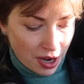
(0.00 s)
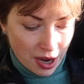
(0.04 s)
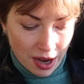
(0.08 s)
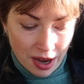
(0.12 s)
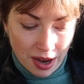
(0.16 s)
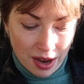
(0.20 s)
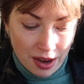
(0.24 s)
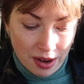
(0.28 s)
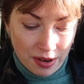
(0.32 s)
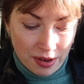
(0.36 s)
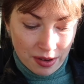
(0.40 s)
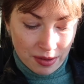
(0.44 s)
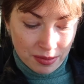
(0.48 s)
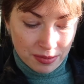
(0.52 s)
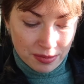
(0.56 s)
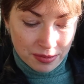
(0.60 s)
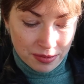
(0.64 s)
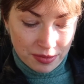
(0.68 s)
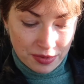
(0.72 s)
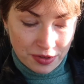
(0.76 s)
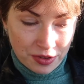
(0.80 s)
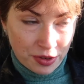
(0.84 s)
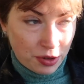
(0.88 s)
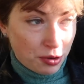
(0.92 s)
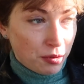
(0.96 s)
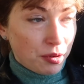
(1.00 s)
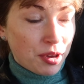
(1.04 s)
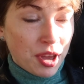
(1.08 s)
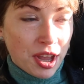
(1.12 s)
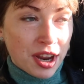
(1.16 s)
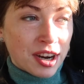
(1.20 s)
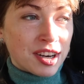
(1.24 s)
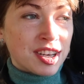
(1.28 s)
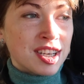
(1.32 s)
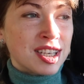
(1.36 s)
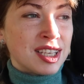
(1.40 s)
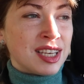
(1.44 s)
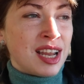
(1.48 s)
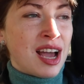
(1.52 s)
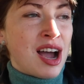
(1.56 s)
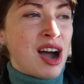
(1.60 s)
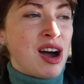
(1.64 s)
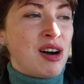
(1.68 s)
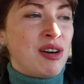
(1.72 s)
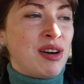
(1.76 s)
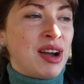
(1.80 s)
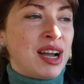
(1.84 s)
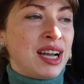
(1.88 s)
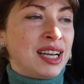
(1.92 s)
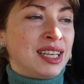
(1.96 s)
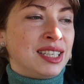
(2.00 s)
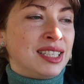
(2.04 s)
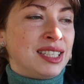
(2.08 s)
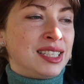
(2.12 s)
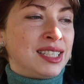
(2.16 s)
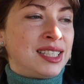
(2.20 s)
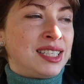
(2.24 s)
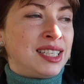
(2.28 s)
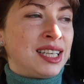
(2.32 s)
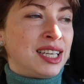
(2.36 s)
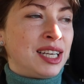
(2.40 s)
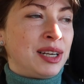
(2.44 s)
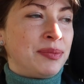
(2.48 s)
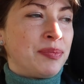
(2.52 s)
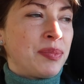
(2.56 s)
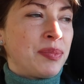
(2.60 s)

a few years now, and